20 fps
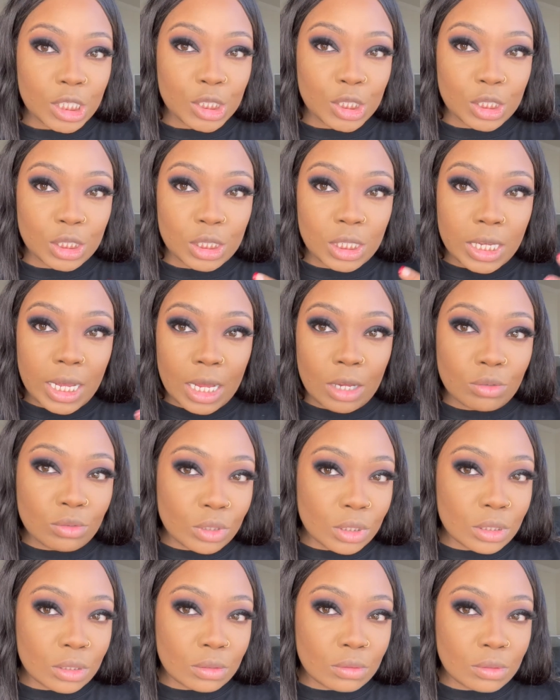just, look how it
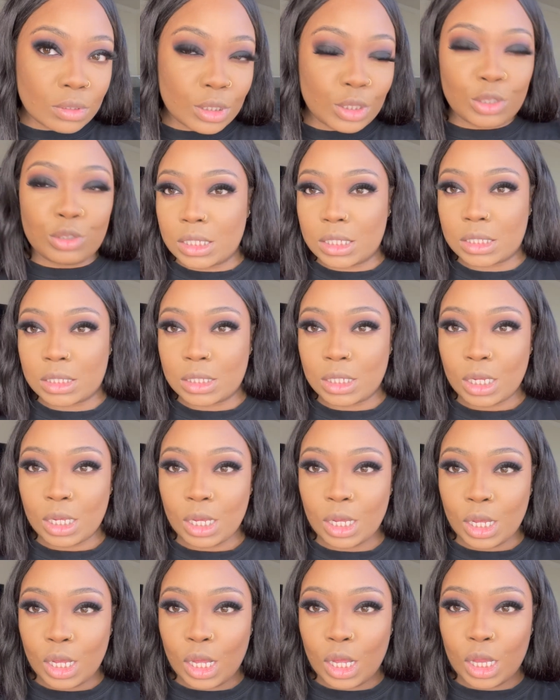just
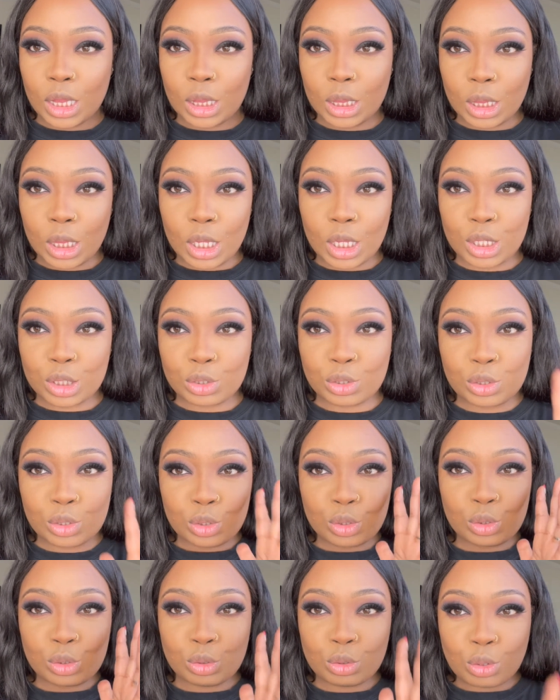looks
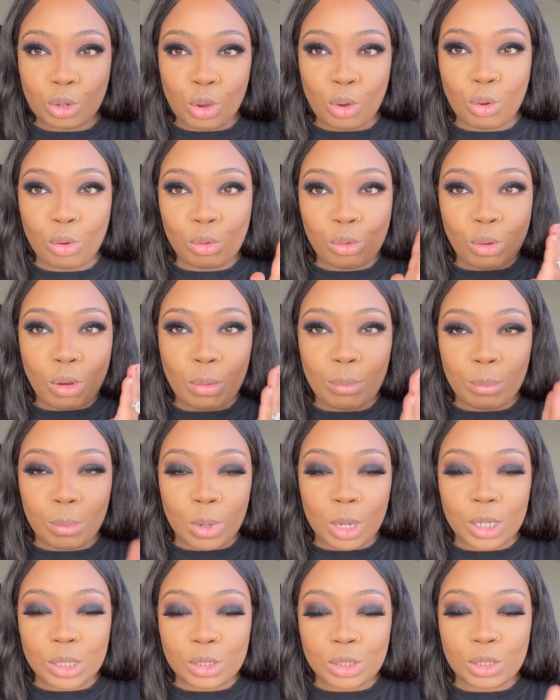so
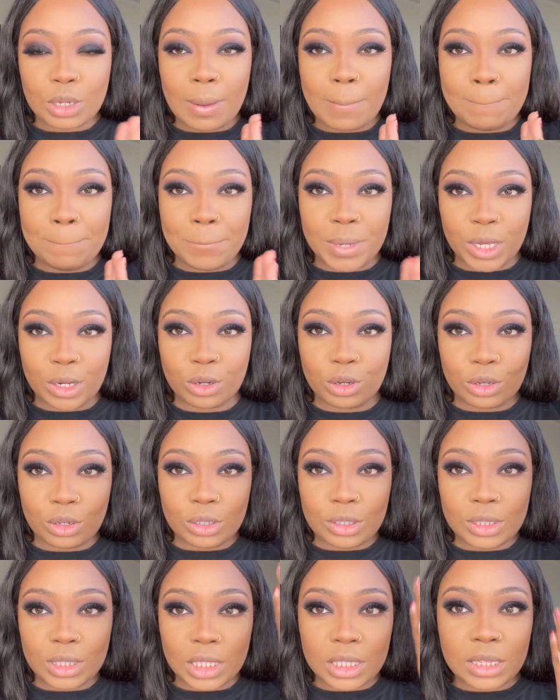much better
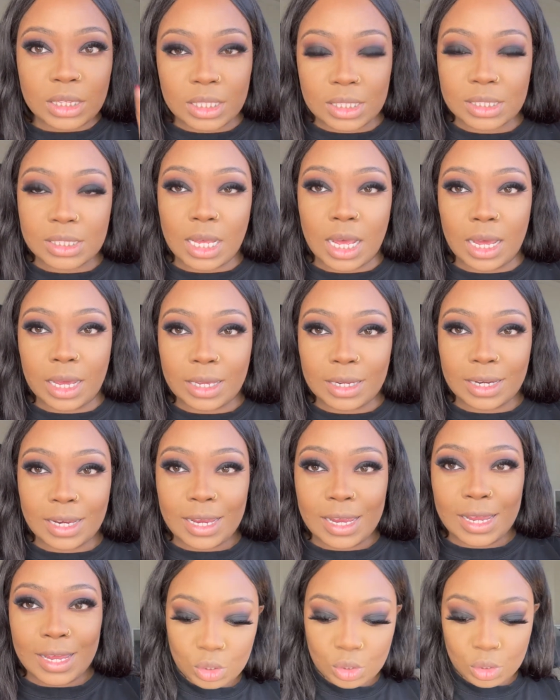than this side.
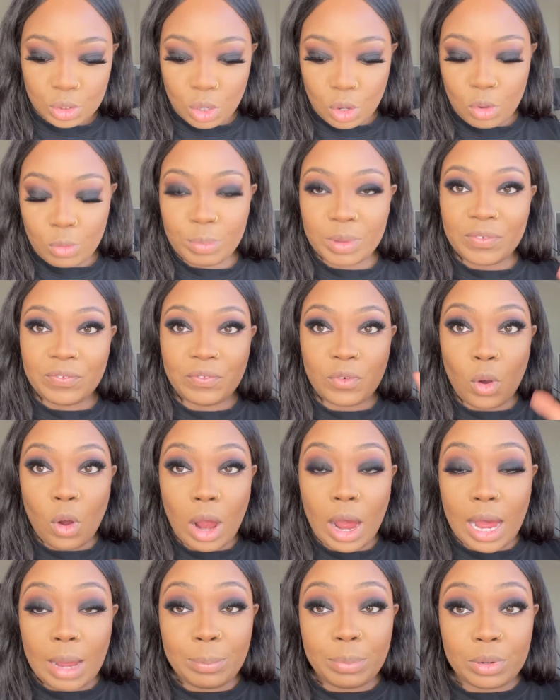So before
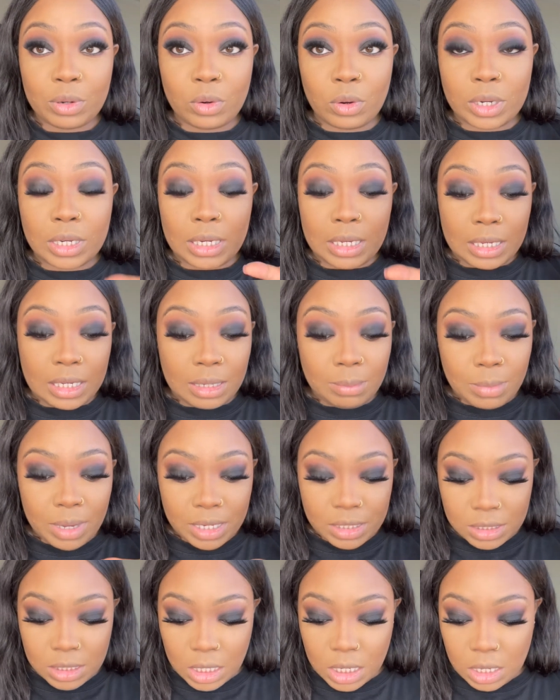I put on any
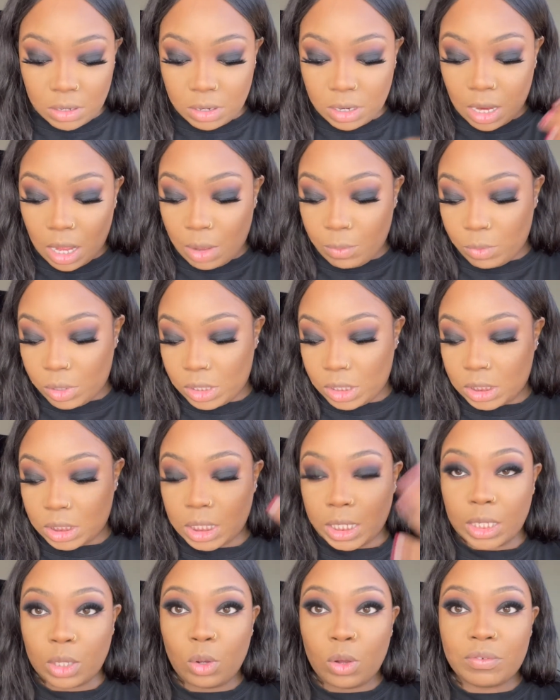mascara, I want to
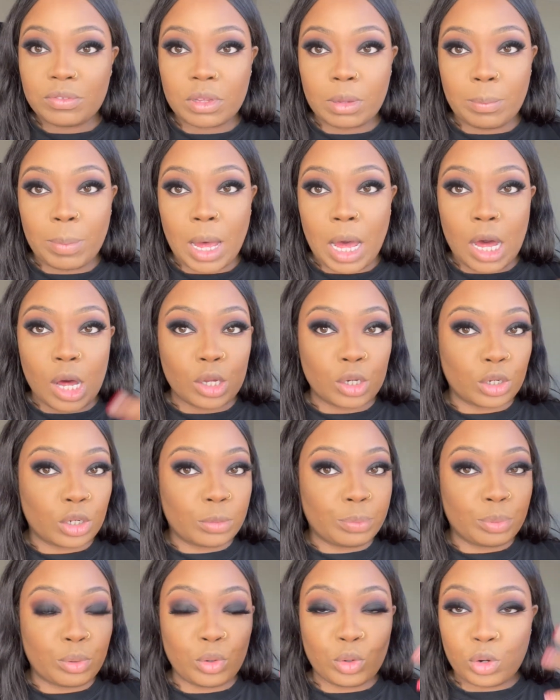take off the powder,
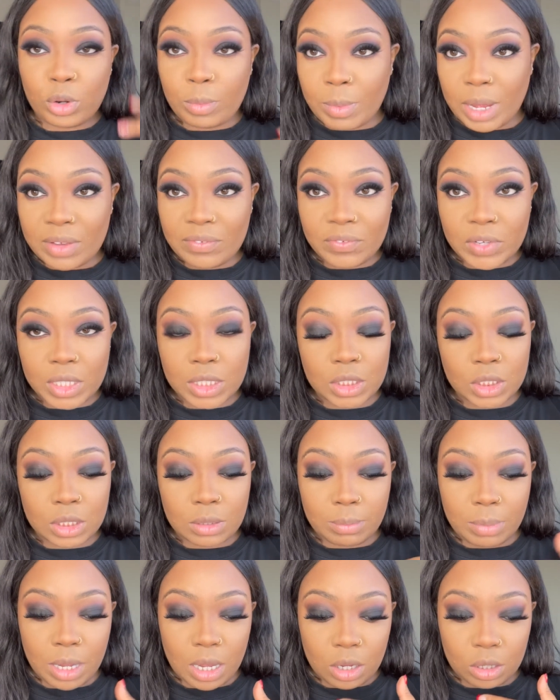put on my finishing
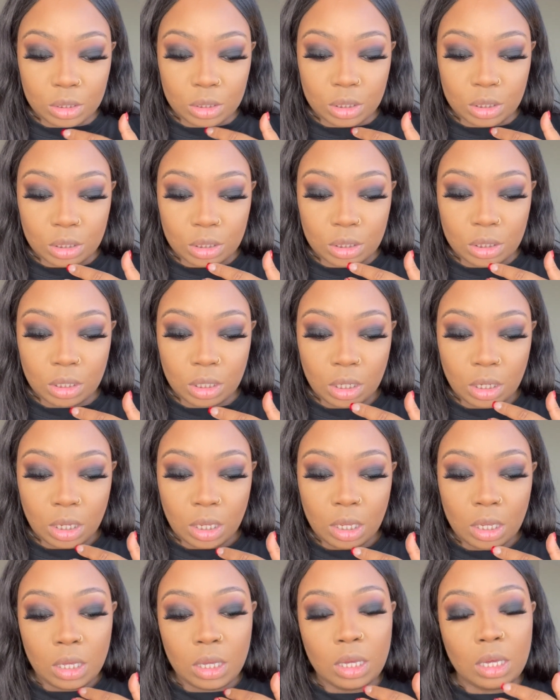powder,
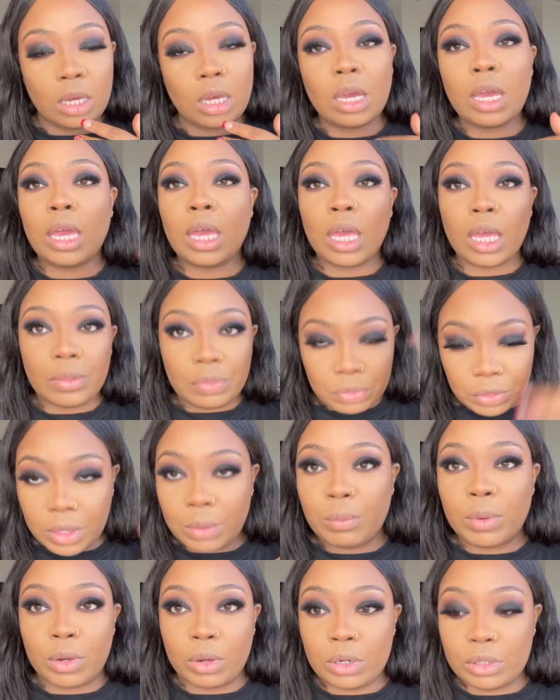and then
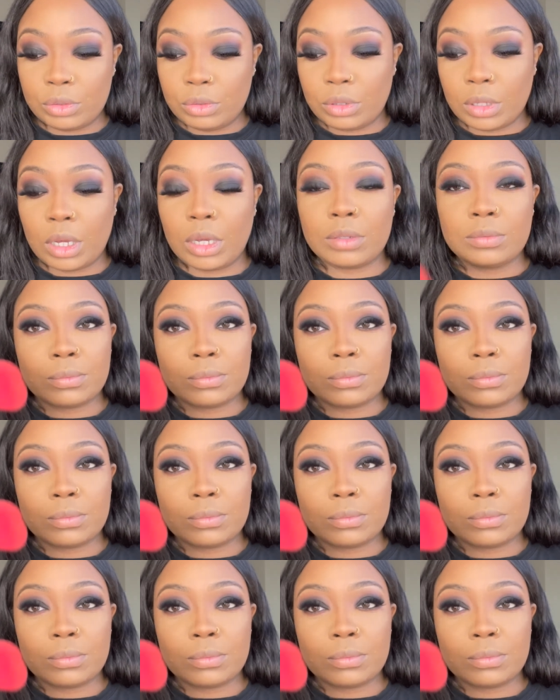we're going to do that.